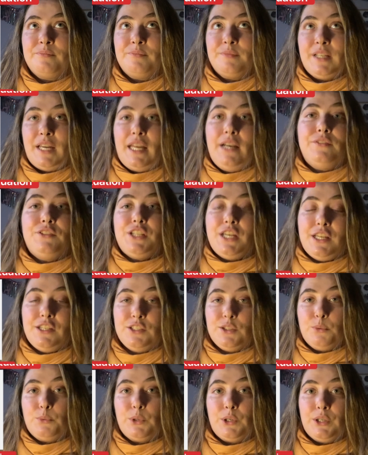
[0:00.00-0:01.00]
kind of change
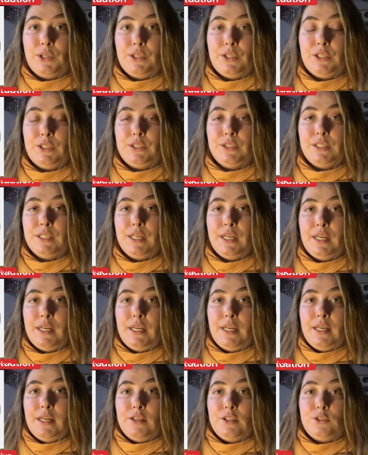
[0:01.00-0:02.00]
the world
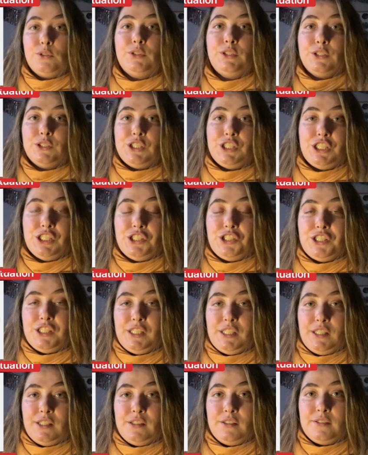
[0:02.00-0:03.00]
through your
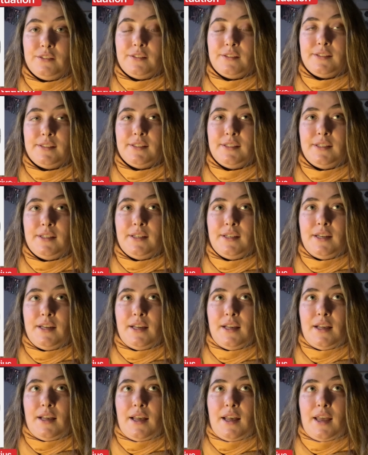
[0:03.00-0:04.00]
teachings
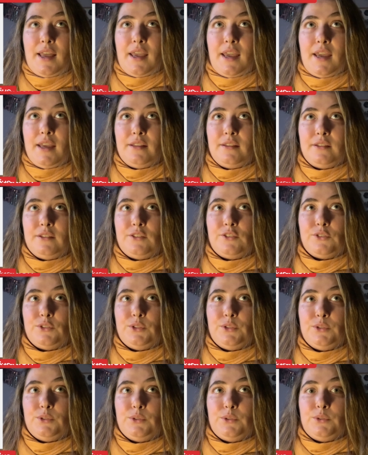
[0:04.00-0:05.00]
and
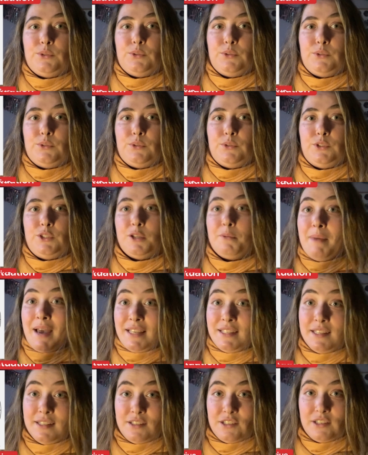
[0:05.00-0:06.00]
through your
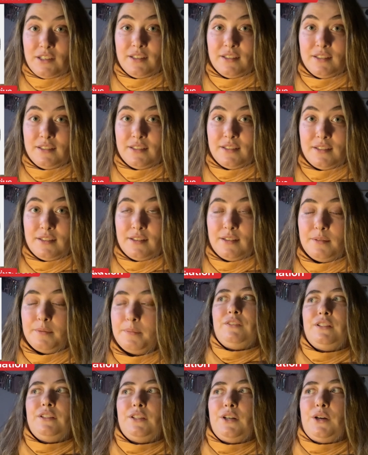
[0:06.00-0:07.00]
messages.
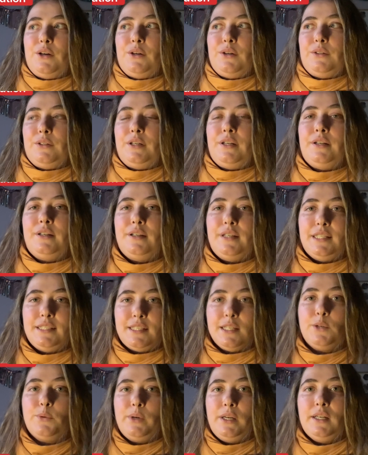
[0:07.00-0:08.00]
Even though it's
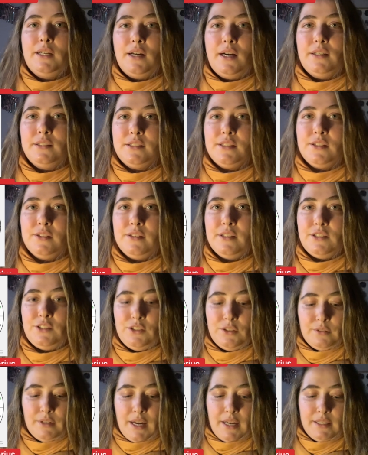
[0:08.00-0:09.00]
a quincunx to this
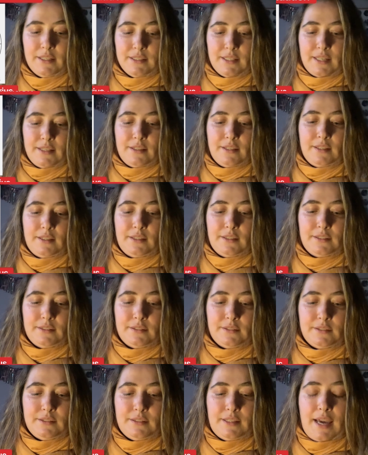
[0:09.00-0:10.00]
Uranus, I think
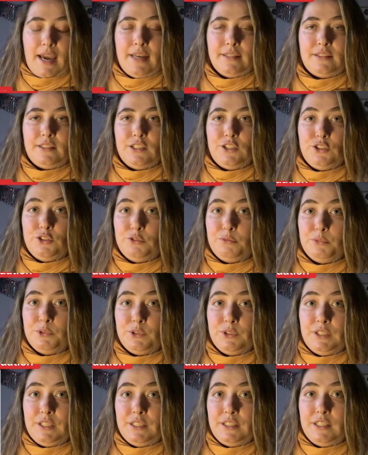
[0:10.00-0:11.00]
that the new
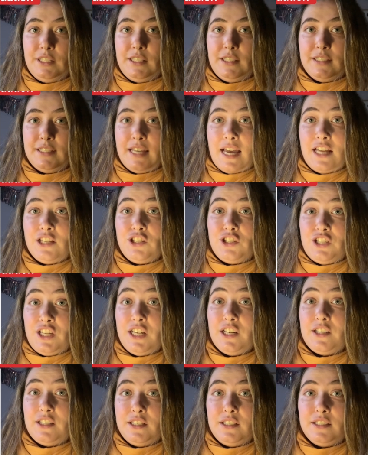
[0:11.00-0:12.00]
moon in
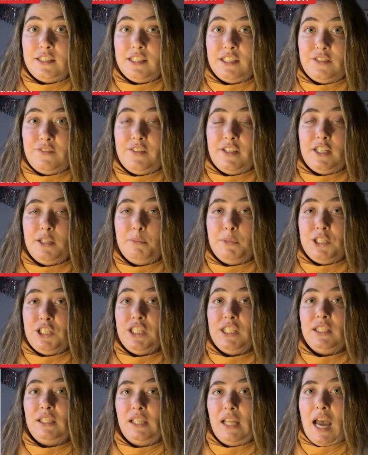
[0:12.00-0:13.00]
Sagittarius is very much
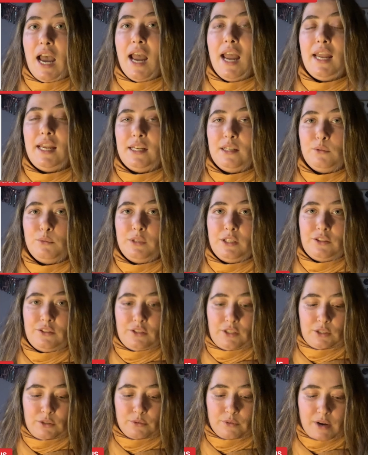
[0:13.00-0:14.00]
in line with
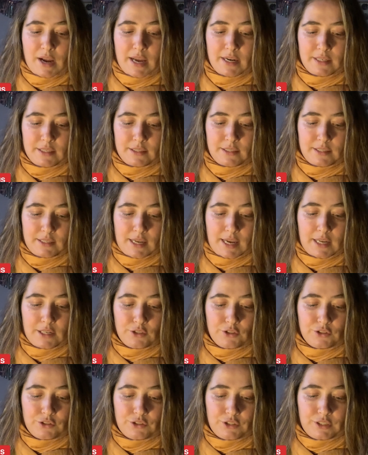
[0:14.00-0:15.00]
the Uranus
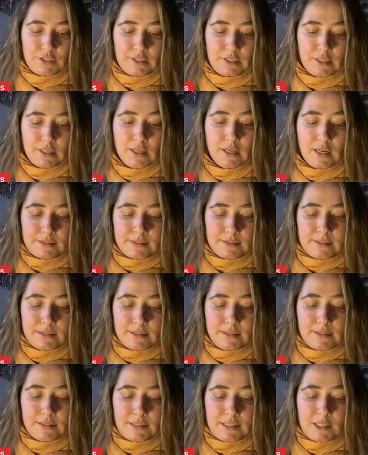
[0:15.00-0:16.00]
energy.
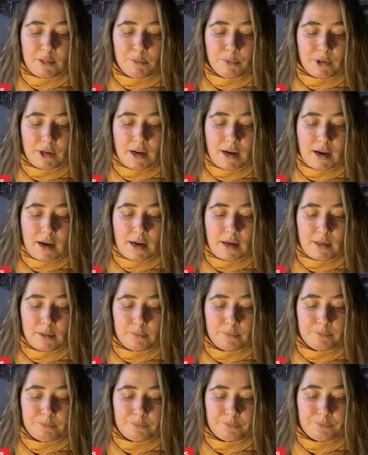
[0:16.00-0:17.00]
The Libra
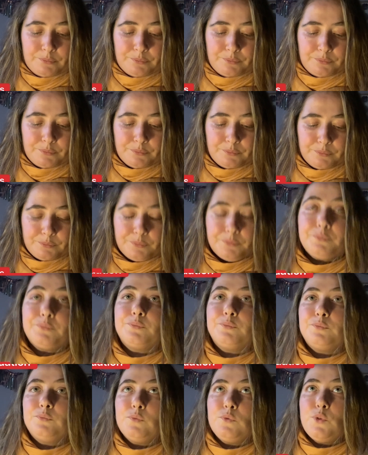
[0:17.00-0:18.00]

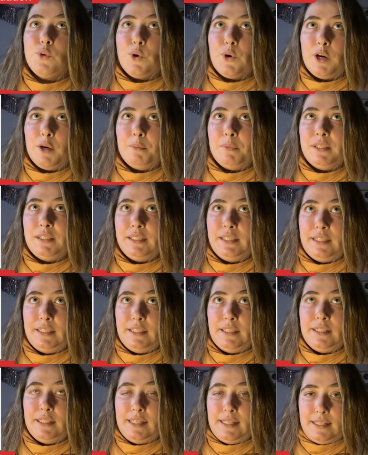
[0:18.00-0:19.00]

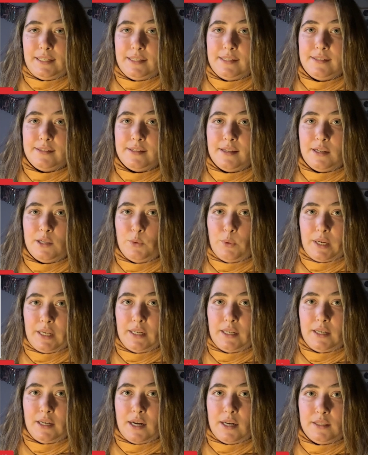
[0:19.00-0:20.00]
normally is a
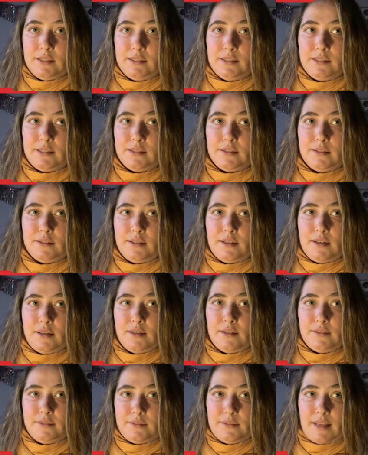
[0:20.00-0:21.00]
quincunx
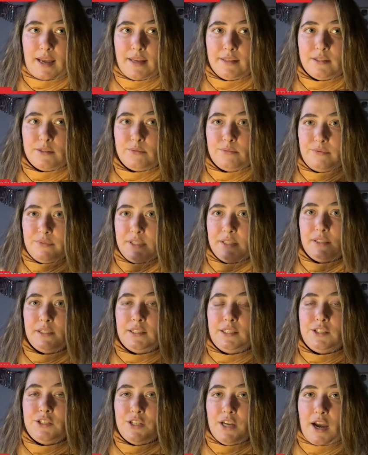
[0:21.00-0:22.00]
that's
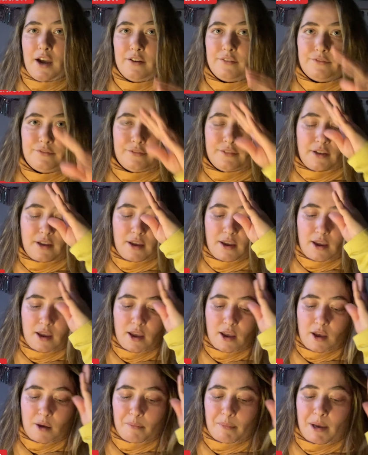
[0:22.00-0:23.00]
really tough,
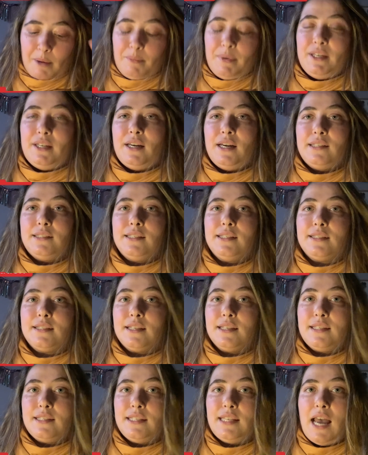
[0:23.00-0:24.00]
but because it's
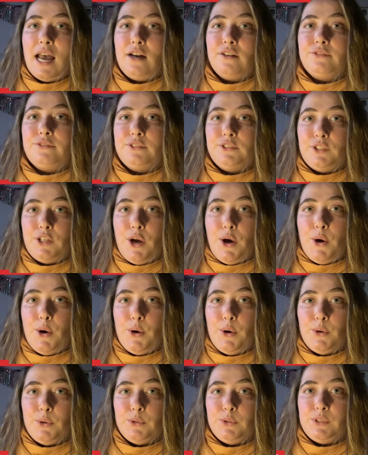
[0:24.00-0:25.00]
the South
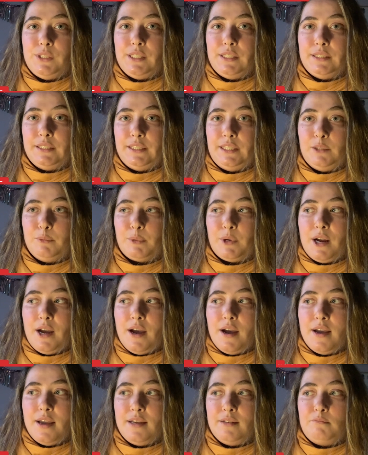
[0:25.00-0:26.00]
Node in
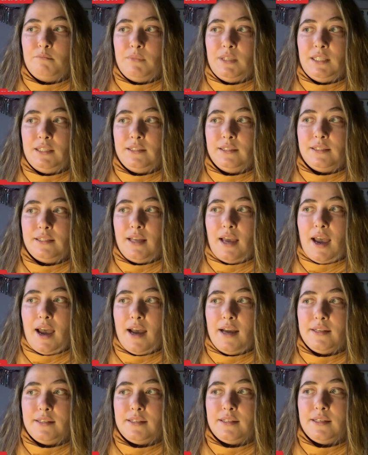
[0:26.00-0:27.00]
Libra, it means
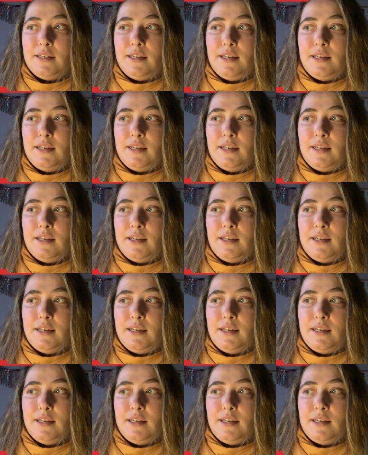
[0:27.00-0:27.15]
that